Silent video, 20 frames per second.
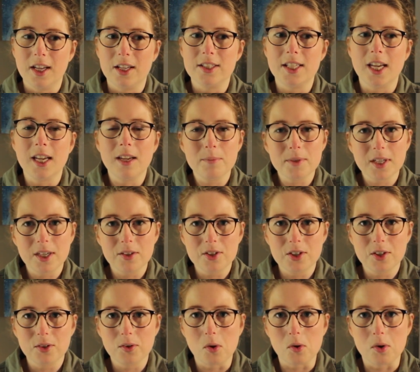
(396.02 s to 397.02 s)
take them down
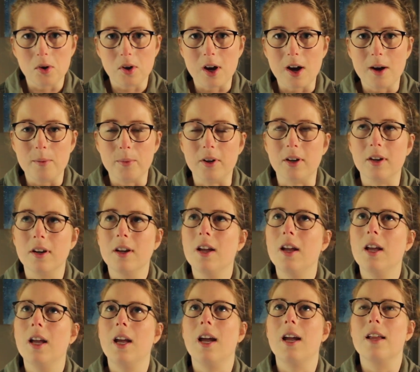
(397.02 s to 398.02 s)
to your local cobbler
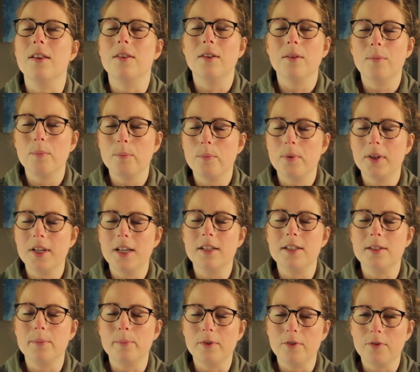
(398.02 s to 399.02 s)
and
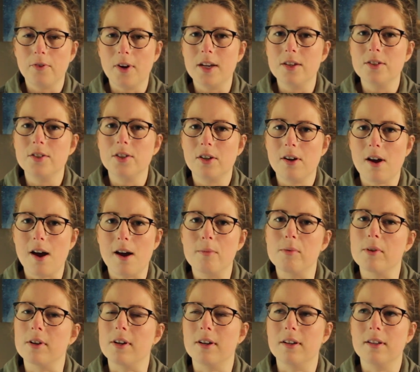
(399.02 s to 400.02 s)
please befriend your
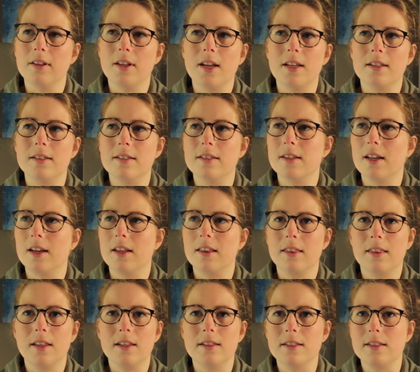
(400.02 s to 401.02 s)
cobbler. It's
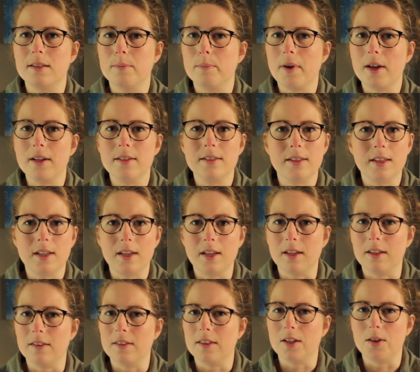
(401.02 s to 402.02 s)
the best
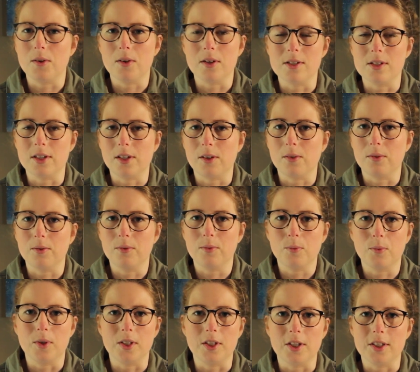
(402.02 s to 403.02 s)
thing that you can do
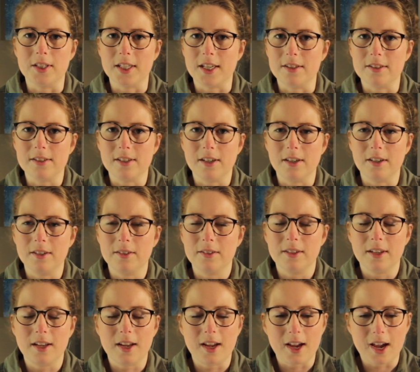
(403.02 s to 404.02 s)
when you're a dancer.
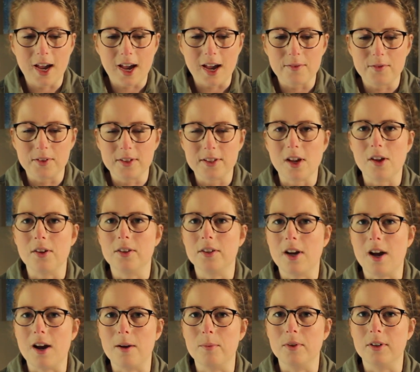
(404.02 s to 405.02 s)
Have a solid
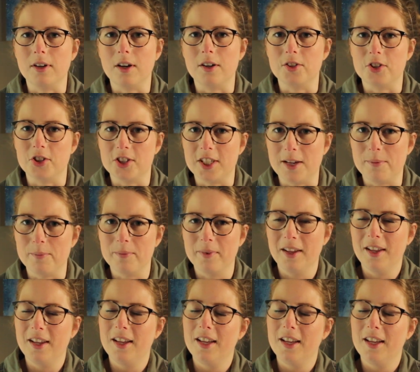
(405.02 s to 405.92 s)
cobbler on your team.